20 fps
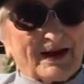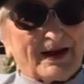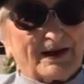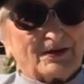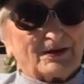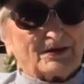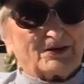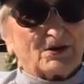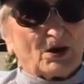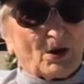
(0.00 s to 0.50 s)

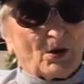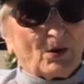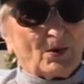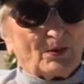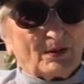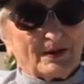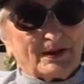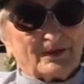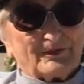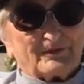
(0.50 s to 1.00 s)
I could
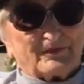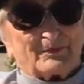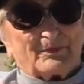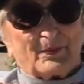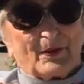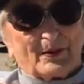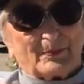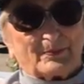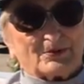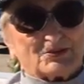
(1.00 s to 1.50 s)
go if
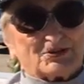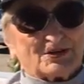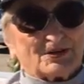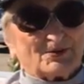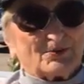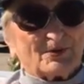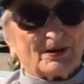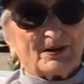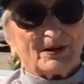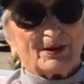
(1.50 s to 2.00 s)
Barbara
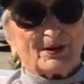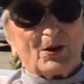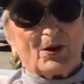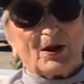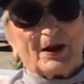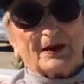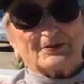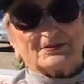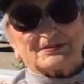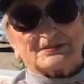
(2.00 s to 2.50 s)
Jean went
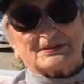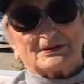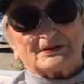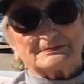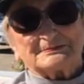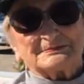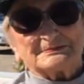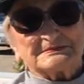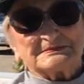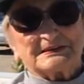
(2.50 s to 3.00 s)
along.
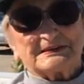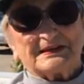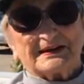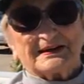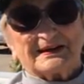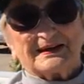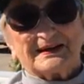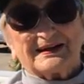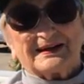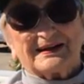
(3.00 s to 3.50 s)
So. And
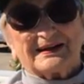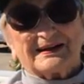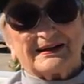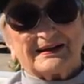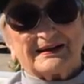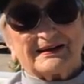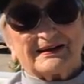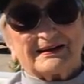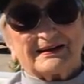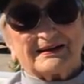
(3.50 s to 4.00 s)
how many years
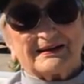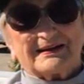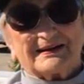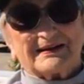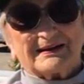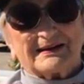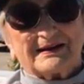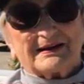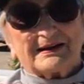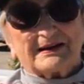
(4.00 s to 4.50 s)
younger
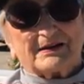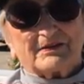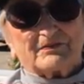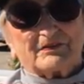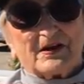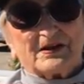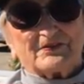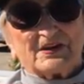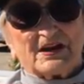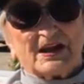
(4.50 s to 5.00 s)
is she?
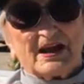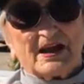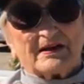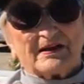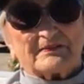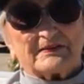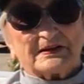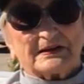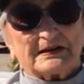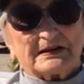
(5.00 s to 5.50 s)
Five and a
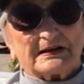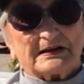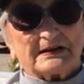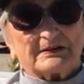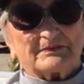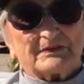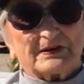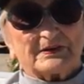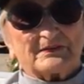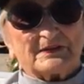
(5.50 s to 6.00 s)
half.
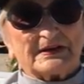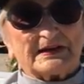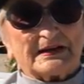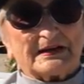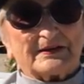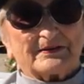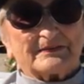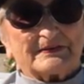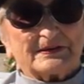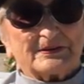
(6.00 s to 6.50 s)
Five and
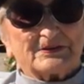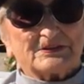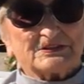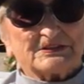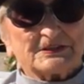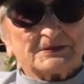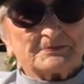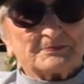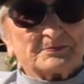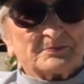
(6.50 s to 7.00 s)
a half
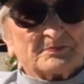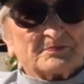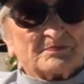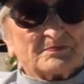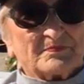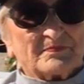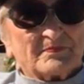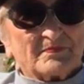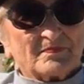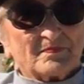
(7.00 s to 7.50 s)
years.
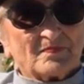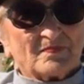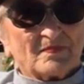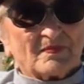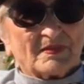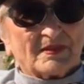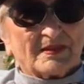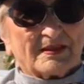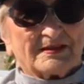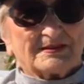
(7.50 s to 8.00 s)

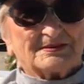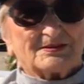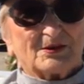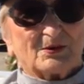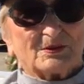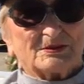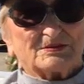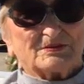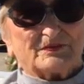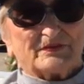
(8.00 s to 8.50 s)

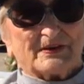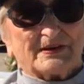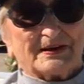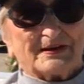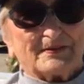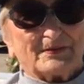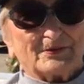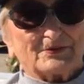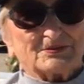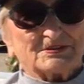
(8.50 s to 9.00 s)
So it's
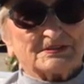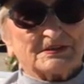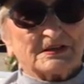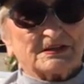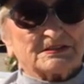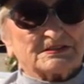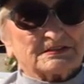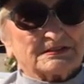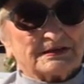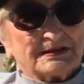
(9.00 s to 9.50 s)
funny, those
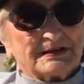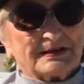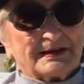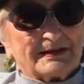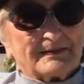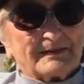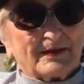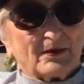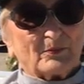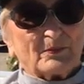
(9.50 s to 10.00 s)
things
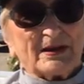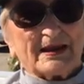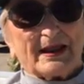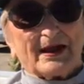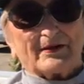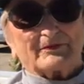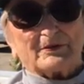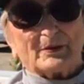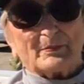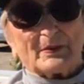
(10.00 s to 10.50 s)
that we
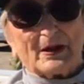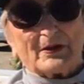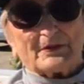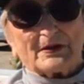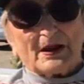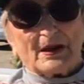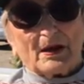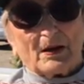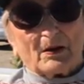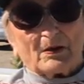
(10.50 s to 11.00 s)
laugh
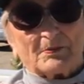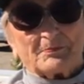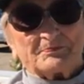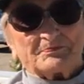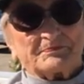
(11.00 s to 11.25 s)
about now.